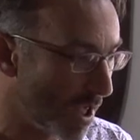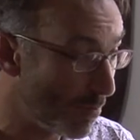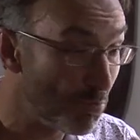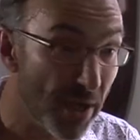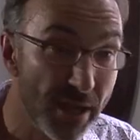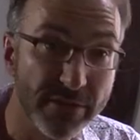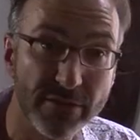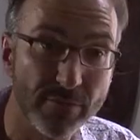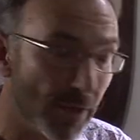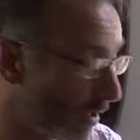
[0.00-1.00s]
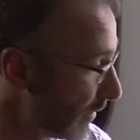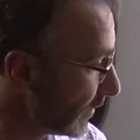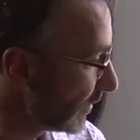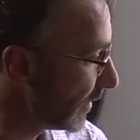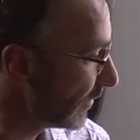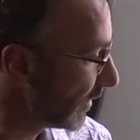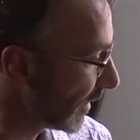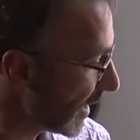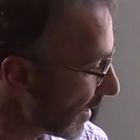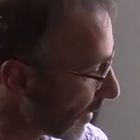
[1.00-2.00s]
in pigs, uh, this this
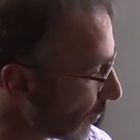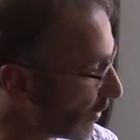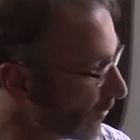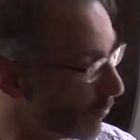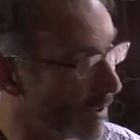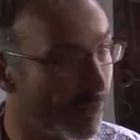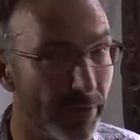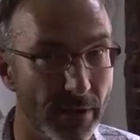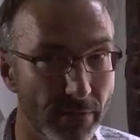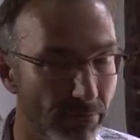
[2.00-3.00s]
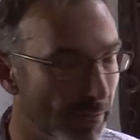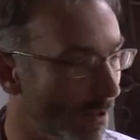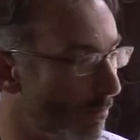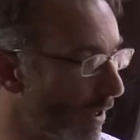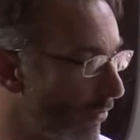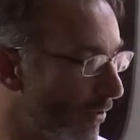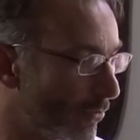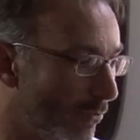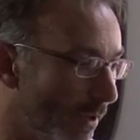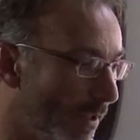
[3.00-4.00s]
thing here, which you may have seen in the
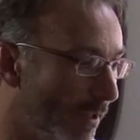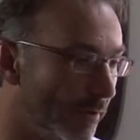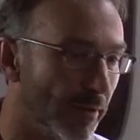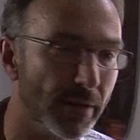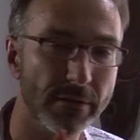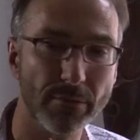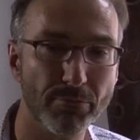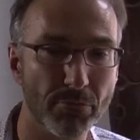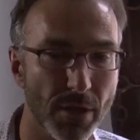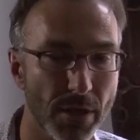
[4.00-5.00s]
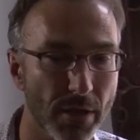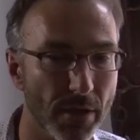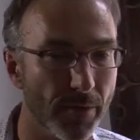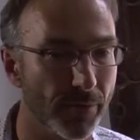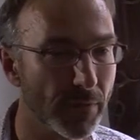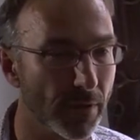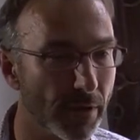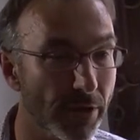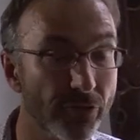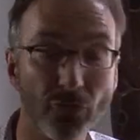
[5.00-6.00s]
background already, is a is a um,
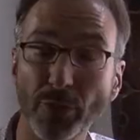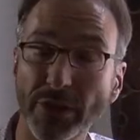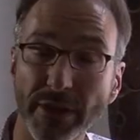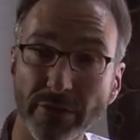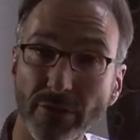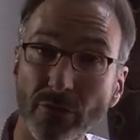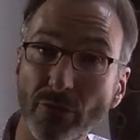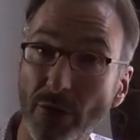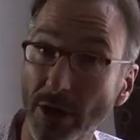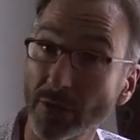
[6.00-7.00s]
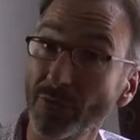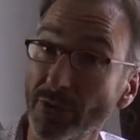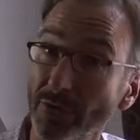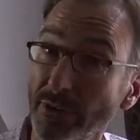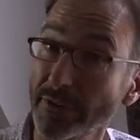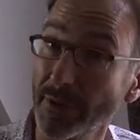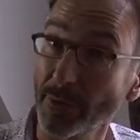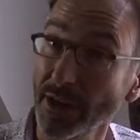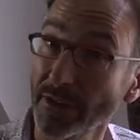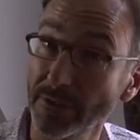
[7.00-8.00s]
an instrument that is used for artificial
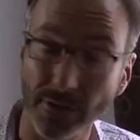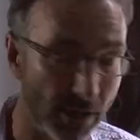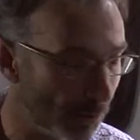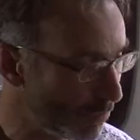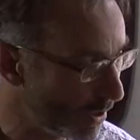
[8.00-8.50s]
insemination in